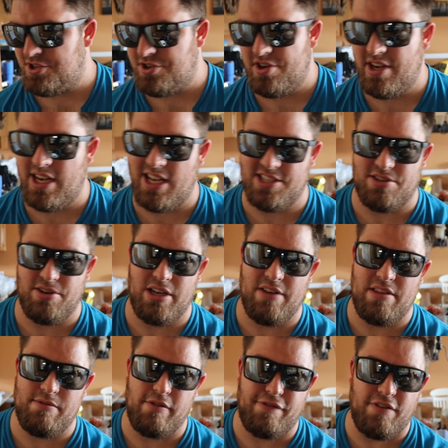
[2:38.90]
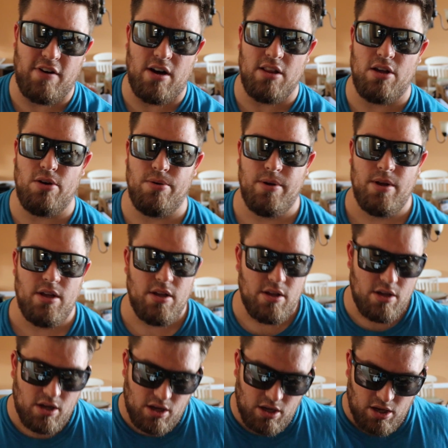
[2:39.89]
sure you guys go give them a follow.
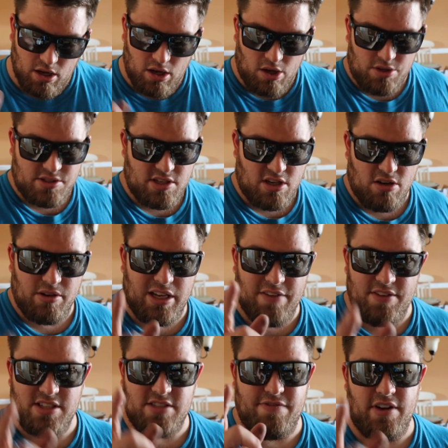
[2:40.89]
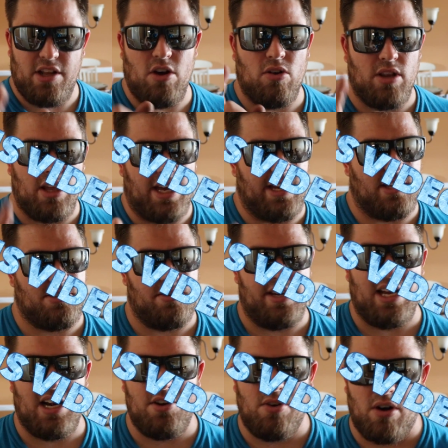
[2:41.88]
Also, give this video a like. So you
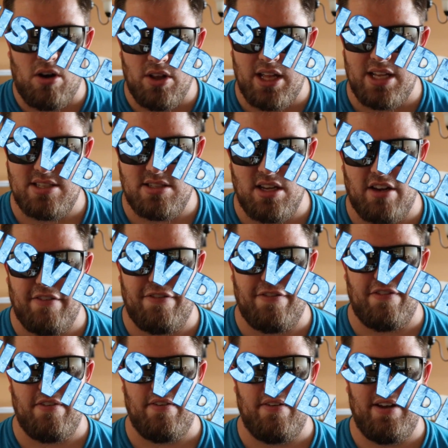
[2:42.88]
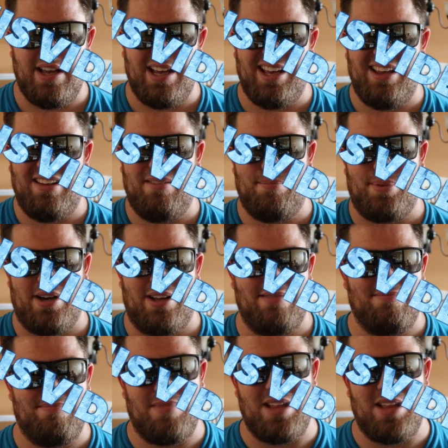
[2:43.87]
got to do all that stuff, but